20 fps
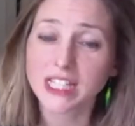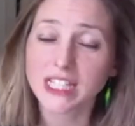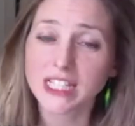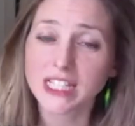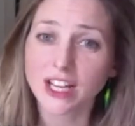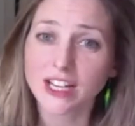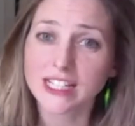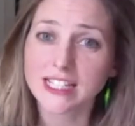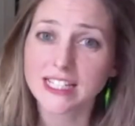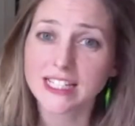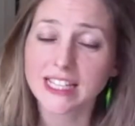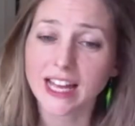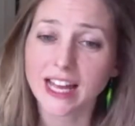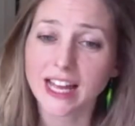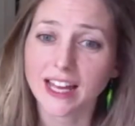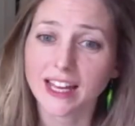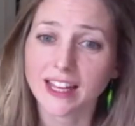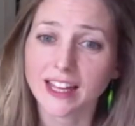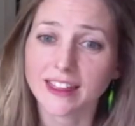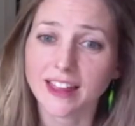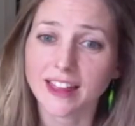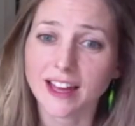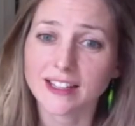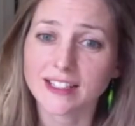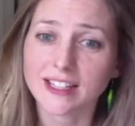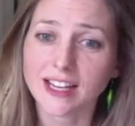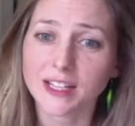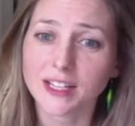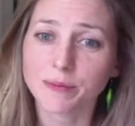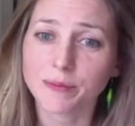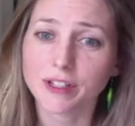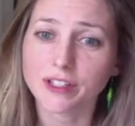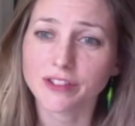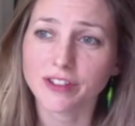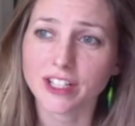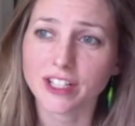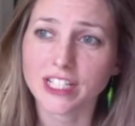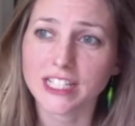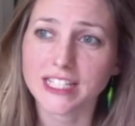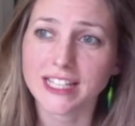going to say that textbooks are
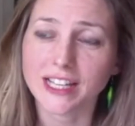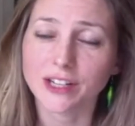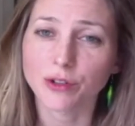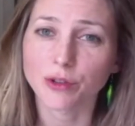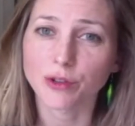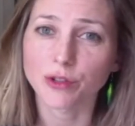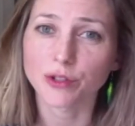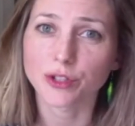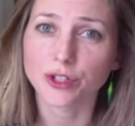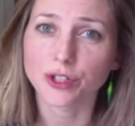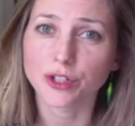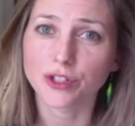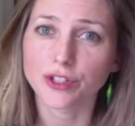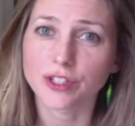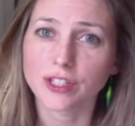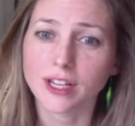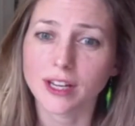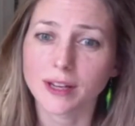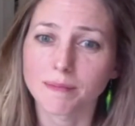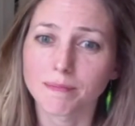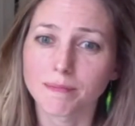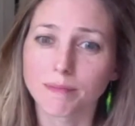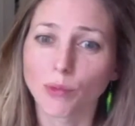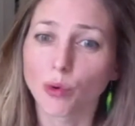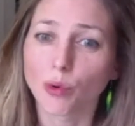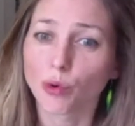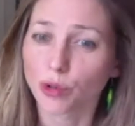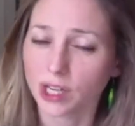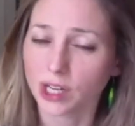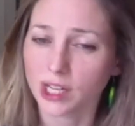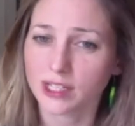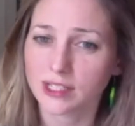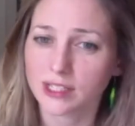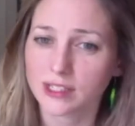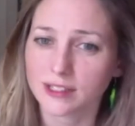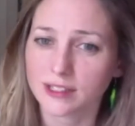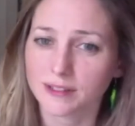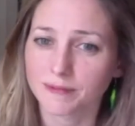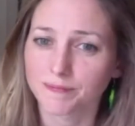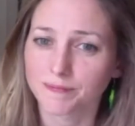actually sent on Tuesday
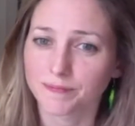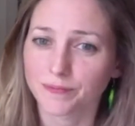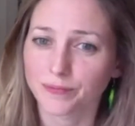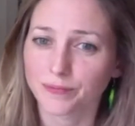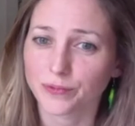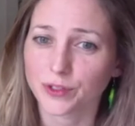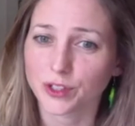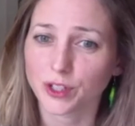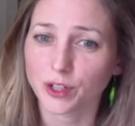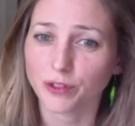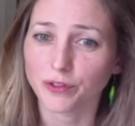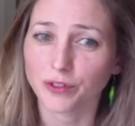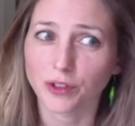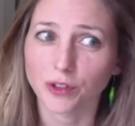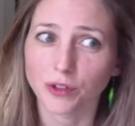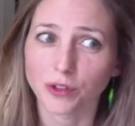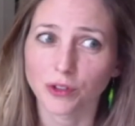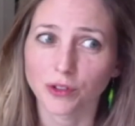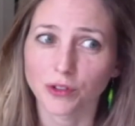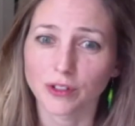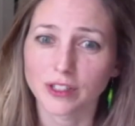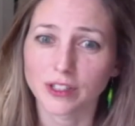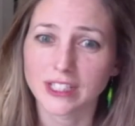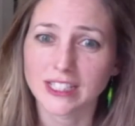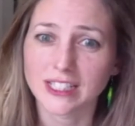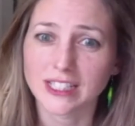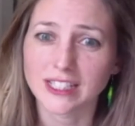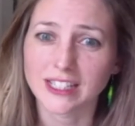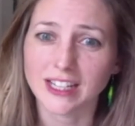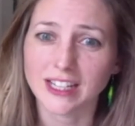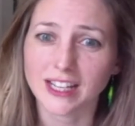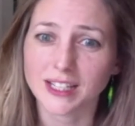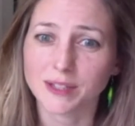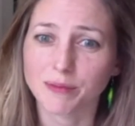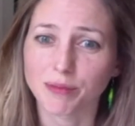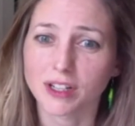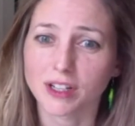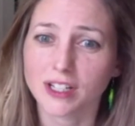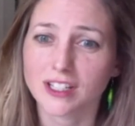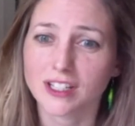mornings. So if you're
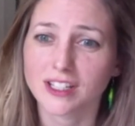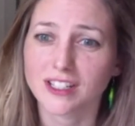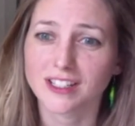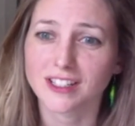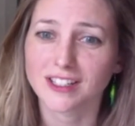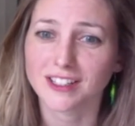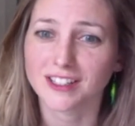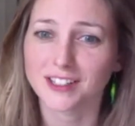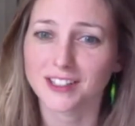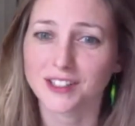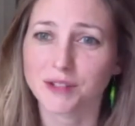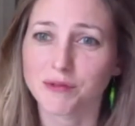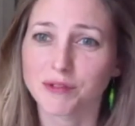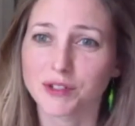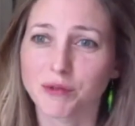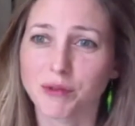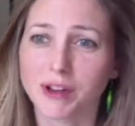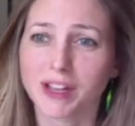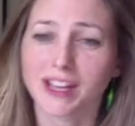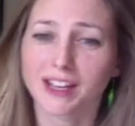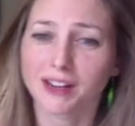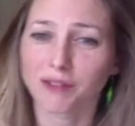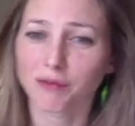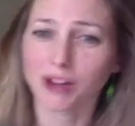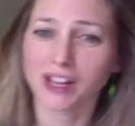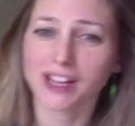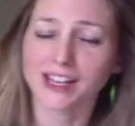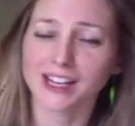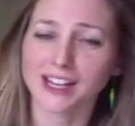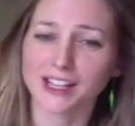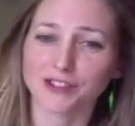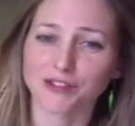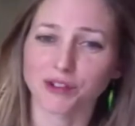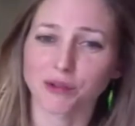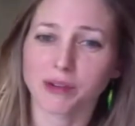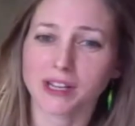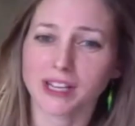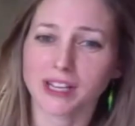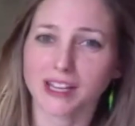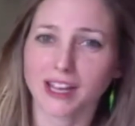desperate and don't want to wait an extra
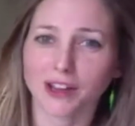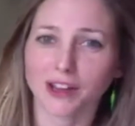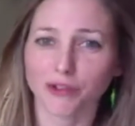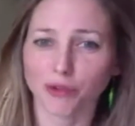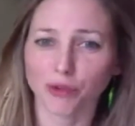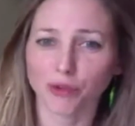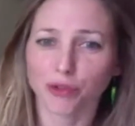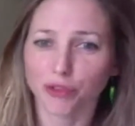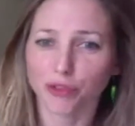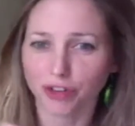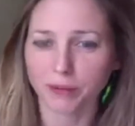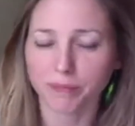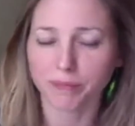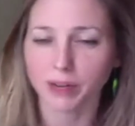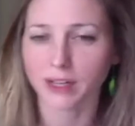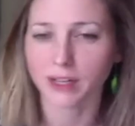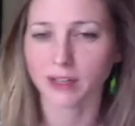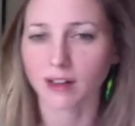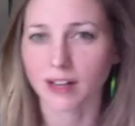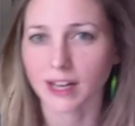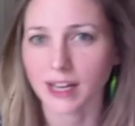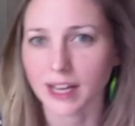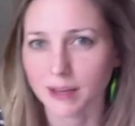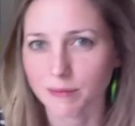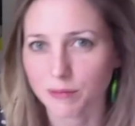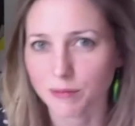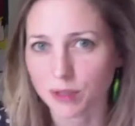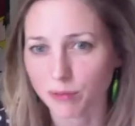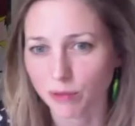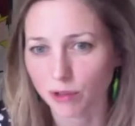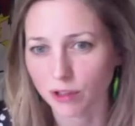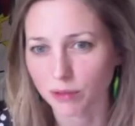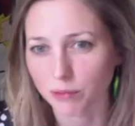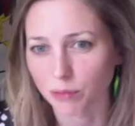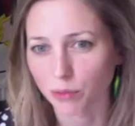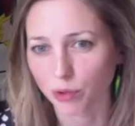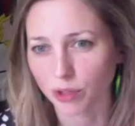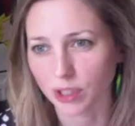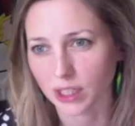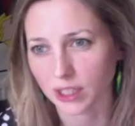week, get your order in by 9 a.m. tomorrow
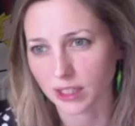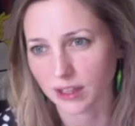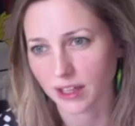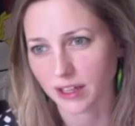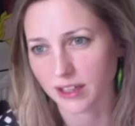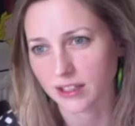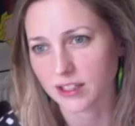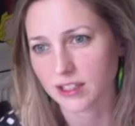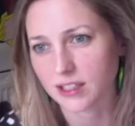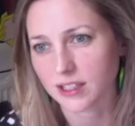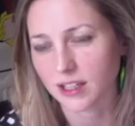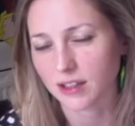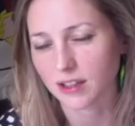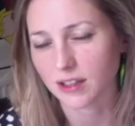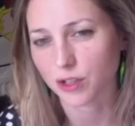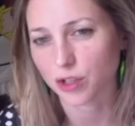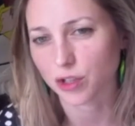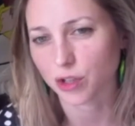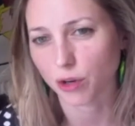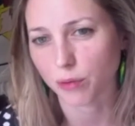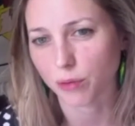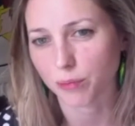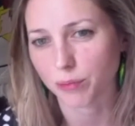morning. They're just in the shop.